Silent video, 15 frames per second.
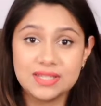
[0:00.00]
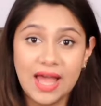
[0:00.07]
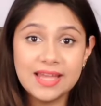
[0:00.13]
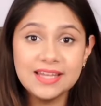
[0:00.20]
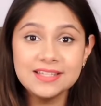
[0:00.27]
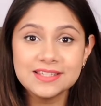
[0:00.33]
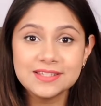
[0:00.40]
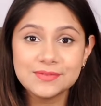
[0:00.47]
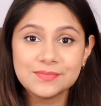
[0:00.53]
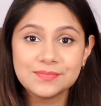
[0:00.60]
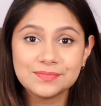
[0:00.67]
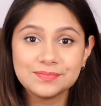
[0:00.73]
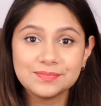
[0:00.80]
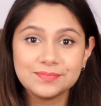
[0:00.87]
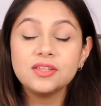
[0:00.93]
size.
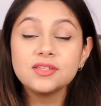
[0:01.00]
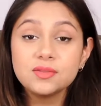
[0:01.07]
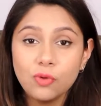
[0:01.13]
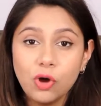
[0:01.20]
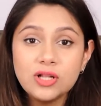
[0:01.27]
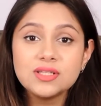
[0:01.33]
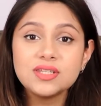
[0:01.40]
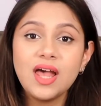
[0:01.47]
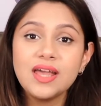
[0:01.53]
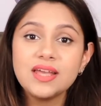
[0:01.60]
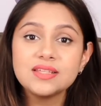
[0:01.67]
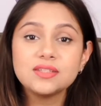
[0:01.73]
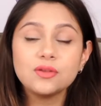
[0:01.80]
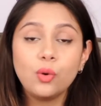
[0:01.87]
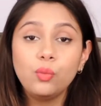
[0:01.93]
The small
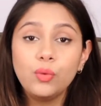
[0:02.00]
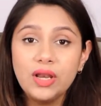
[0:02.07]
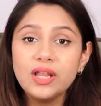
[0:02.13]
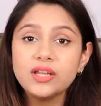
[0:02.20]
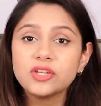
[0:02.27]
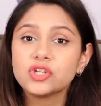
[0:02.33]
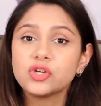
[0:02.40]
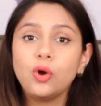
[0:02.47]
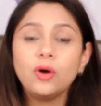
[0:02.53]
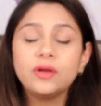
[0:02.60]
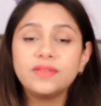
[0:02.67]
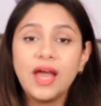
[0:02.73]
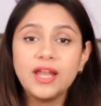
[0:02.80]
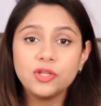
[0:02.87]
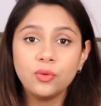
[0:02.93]
size will
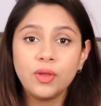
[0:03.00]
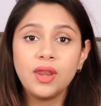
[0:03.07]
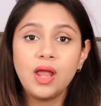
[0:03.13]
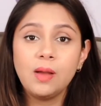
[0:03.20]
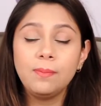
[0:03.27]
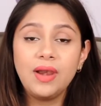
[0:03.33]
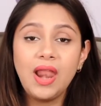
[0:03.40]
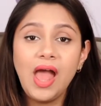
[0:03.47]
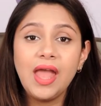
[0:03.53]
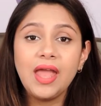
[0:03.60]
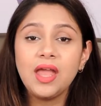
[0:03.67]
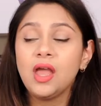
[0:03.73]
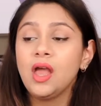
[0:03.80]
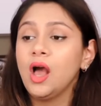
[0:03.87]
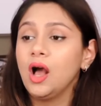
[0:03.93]
ensure that you can
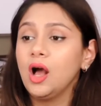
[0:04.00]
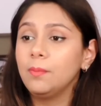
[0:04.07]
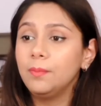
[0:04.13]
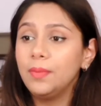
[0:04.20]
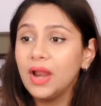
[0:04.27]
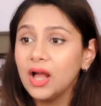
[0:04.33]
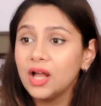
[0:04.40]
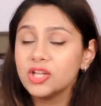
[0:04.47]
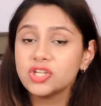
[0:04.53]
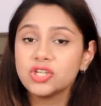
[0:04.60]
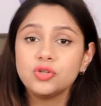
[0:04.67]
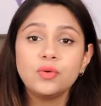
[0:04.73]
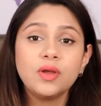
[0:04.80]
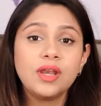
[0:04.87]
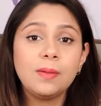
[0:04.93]
apply a
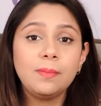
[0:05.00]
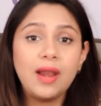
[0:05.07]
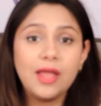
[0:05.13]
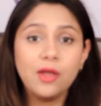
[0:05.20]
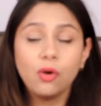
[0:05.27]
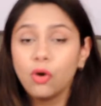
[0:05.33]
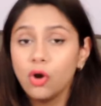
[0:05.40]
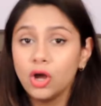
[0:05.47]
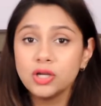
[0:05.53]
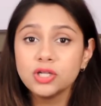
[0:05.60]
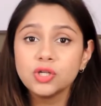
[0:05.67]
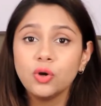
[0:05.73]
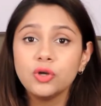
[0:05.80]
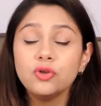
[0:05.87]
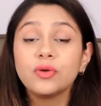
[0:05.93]
blush, you can apply a
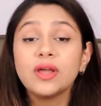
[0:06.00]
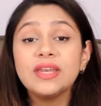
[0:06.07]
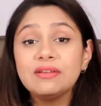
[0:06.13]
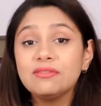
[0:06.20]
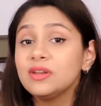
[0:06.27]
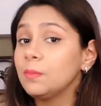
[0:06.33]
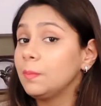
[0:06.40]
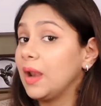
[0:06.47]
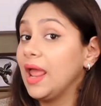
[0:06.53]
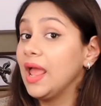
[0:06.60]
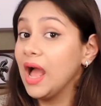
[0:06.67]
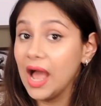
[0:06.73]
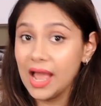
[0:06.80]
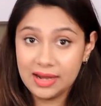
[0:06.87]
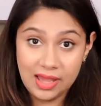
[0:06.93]
contour, you can even
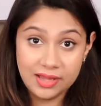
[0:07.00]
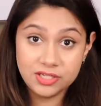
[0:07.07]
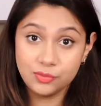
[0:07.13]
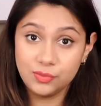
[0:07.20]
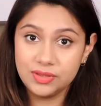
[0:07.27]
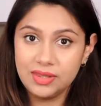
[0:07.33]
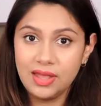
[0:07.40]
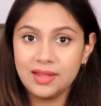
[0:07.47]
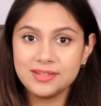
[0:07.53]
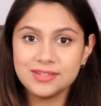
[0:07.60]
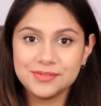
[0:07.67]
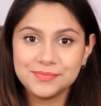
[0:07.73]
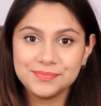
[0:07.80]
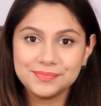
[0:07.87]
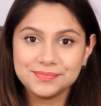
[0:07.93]
apply highlighter with
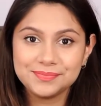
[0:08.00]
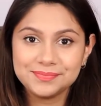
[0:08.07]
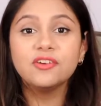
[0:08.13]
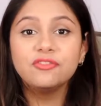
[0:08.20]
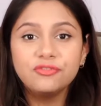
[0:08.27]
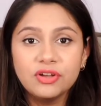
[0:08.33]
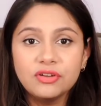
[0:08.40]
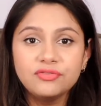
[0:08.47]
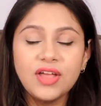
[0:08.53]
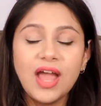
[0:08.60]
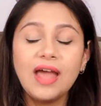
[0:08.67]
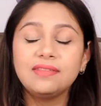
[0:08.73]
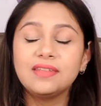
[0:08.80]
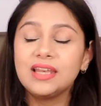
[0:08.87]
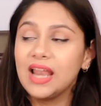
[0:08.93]
that. The fifth
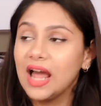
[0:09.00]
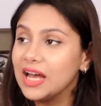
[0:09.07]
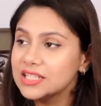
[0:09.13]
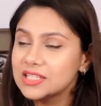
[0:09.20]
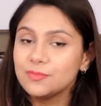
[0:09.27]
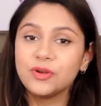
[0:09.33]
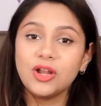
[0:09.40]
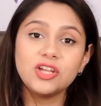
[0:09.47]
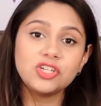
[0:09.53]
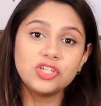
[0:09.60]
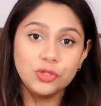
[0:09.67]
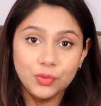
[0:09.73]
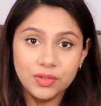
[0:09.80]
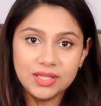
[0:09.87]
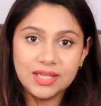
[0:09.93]
and the last
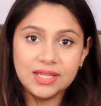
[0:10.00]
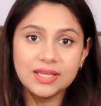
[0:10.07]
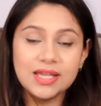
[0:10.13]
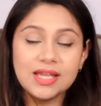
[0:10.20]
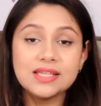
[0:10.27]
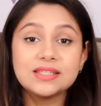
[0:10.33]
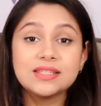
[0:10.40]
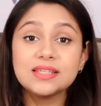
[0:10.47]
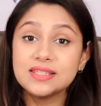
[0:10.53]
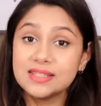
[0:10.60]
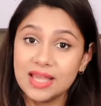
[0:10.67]
brush you need is the